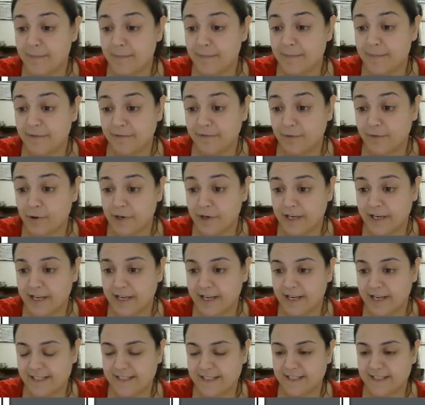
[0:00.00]
before it can
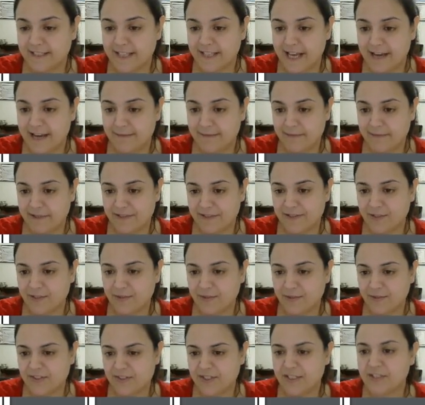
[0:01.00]
get to the lab, and so
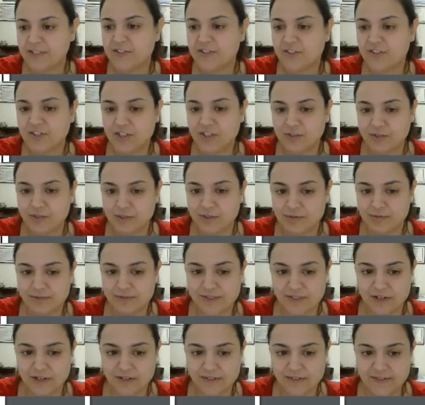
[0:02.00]
it's going to skew your
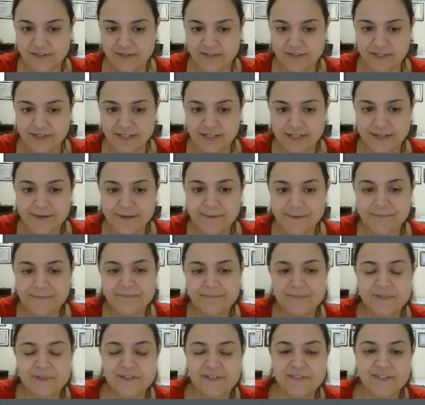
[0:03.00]
results.
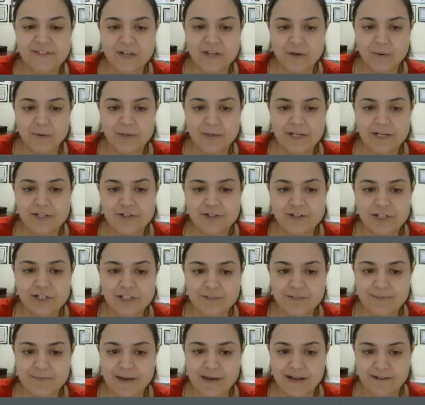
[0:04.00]
So,
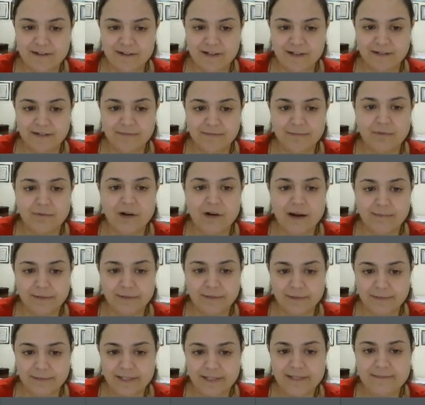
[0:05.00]
introduction, background,
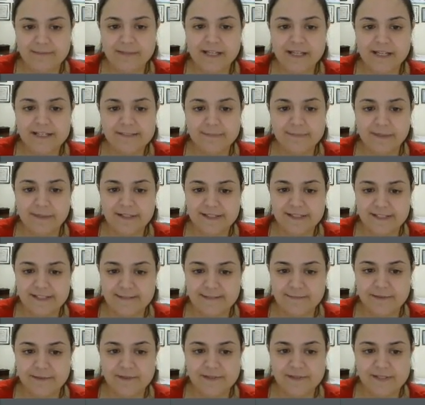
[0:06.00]
problem. Hemolyzed blood
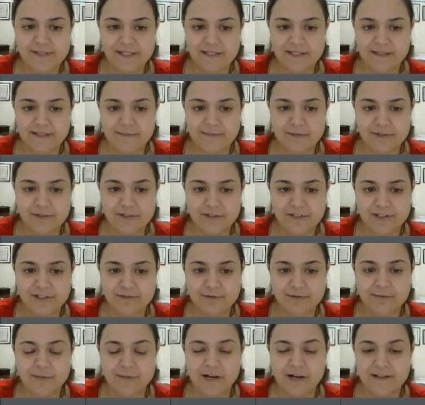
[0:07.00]
samples in the emergency
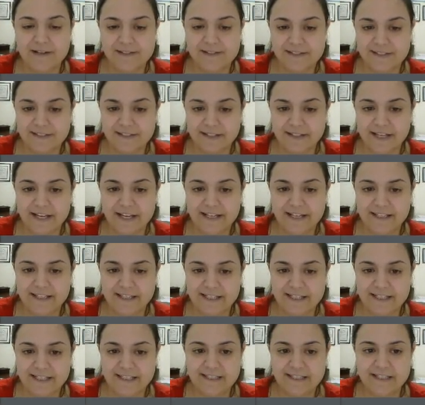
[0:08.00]
room cause a delay in
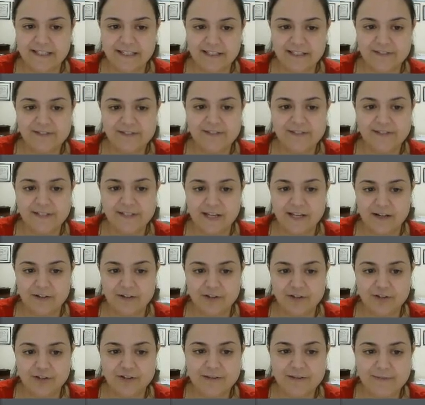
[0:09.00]
ED diagnosis, care,
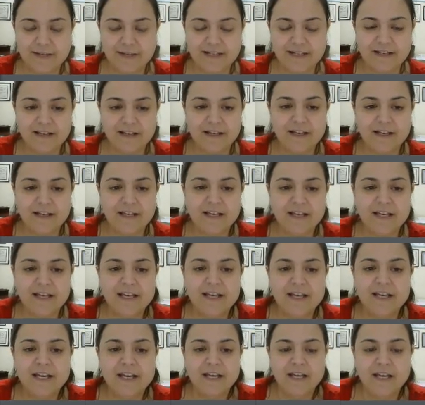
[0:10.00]
and treatment.
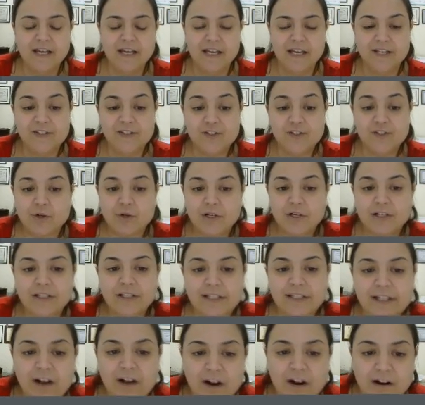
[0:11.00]

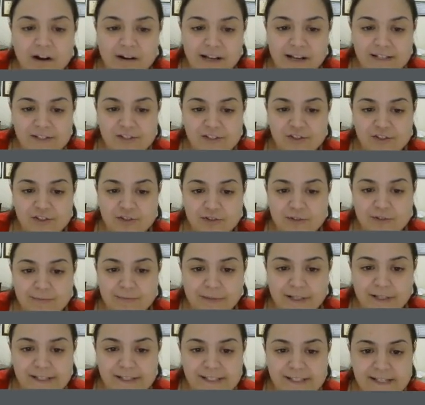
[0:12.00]
Historically, RNs drew the
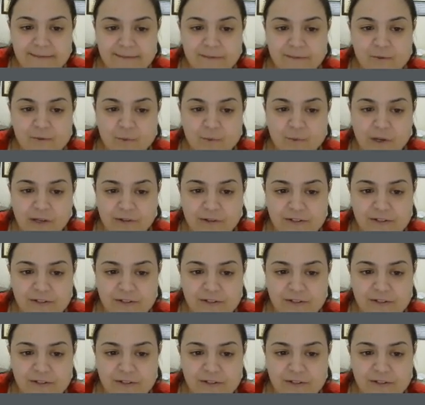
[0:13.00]
blood samples while